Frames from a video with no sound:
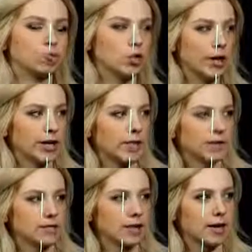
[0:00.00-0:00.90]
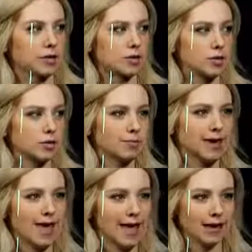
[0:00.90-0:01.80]
Trying to get this thing on its own, so I'm
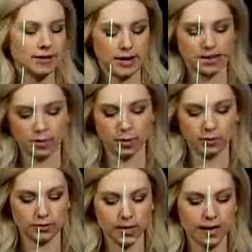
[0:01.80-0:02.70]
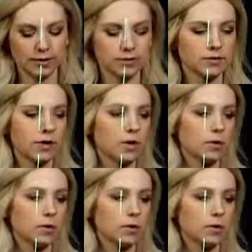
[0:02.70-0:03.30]
going to add 9 to both sides.